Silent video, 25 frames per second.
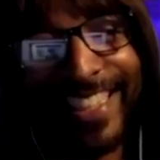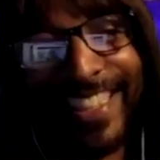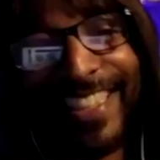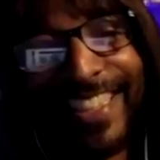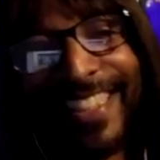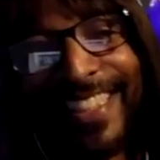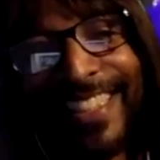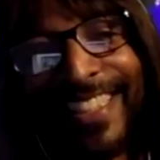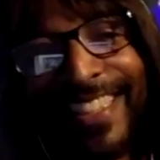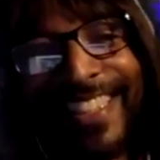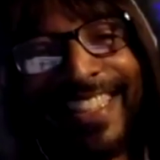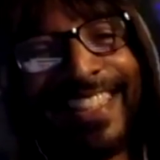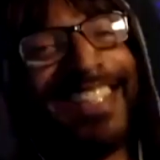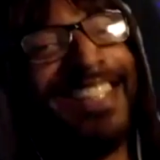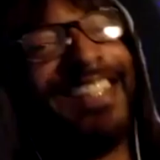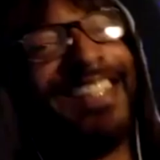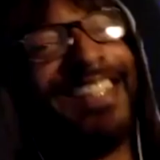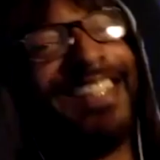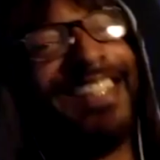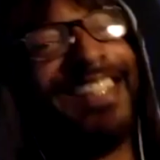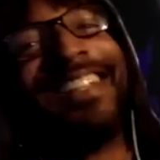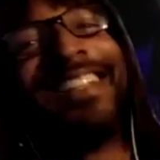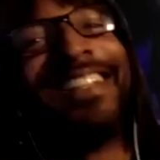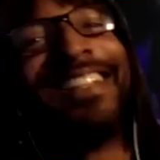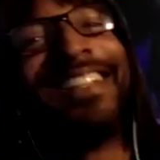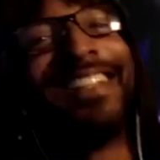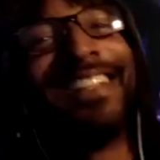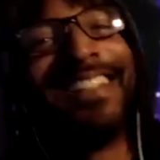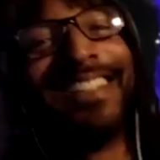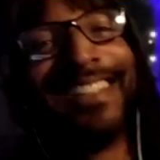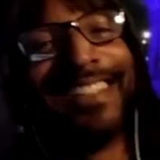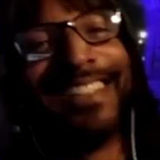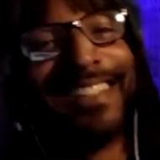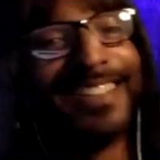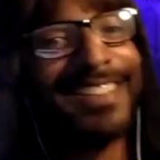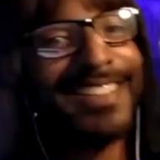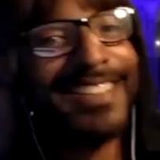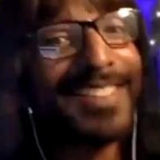Donna Summer or
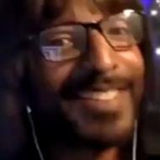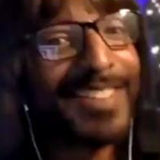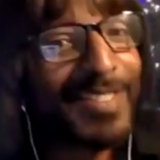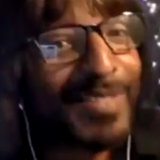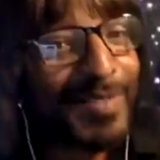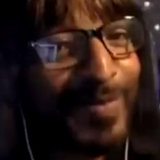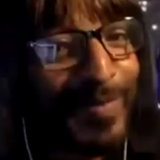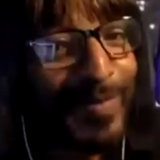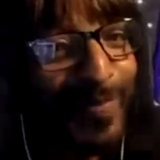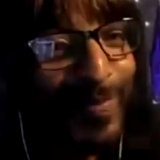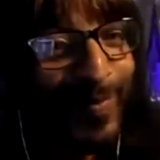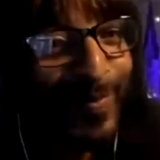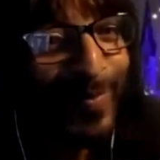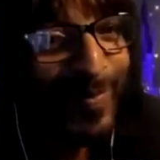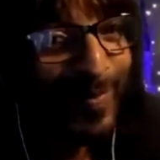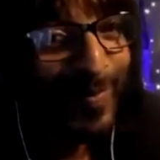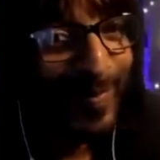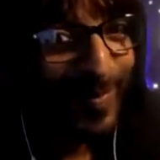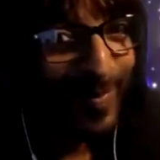Jimmy Somerville?